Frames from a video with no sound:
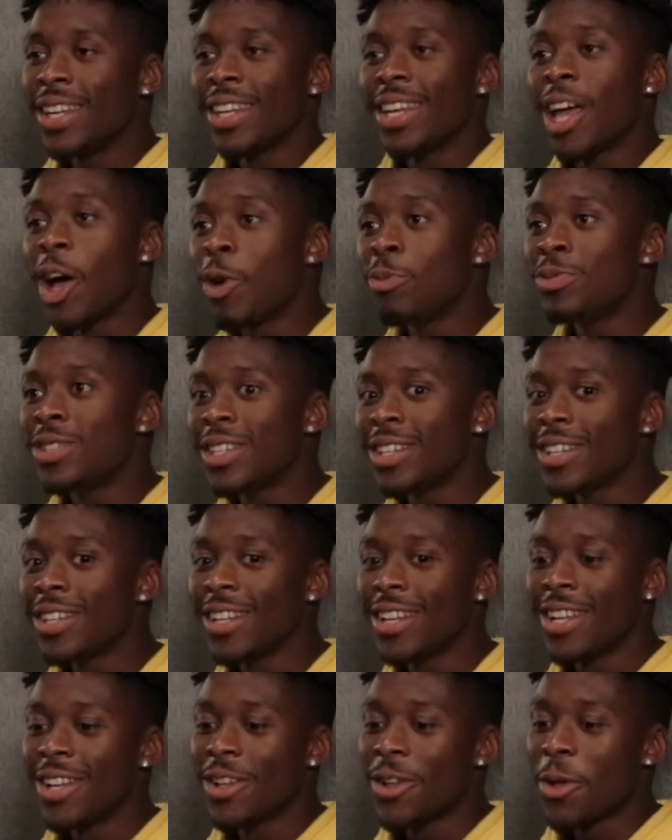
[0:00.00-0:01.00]
and helped it.
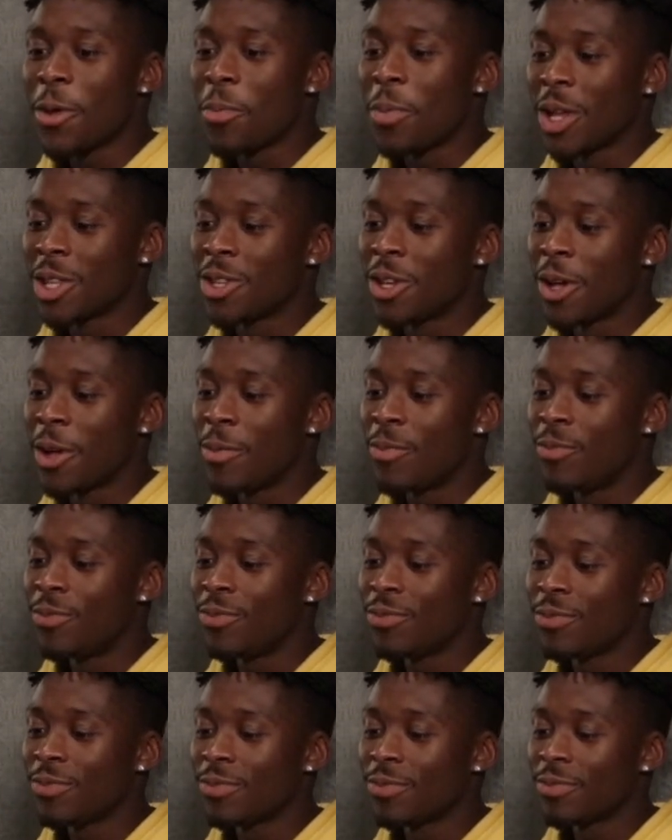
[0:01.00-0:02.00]
But
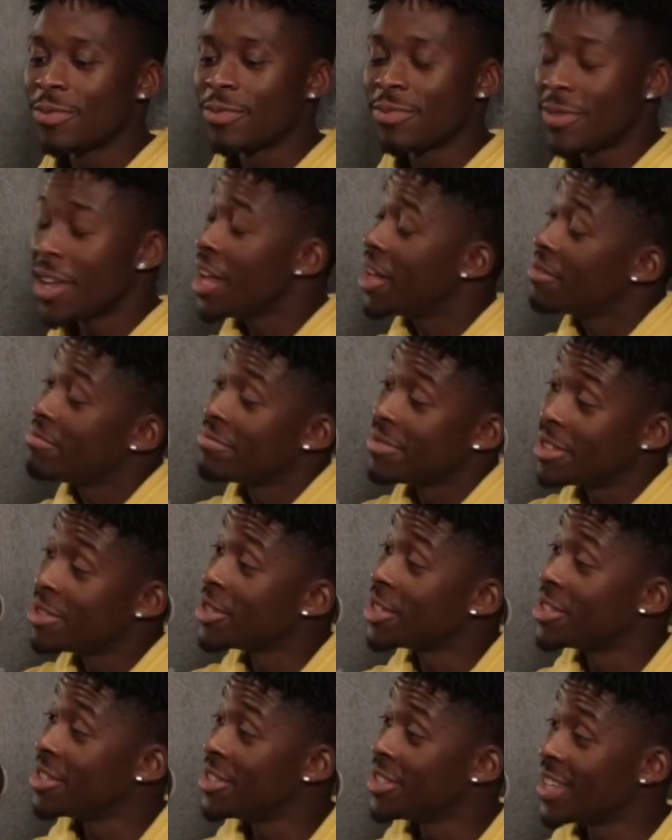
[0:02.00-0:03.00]

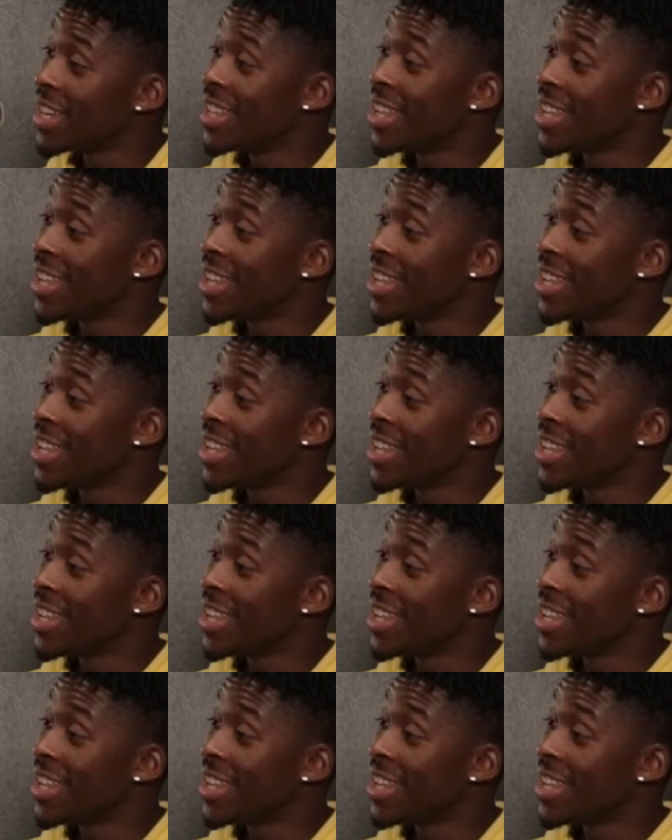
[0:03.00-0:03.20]
interesting you say that.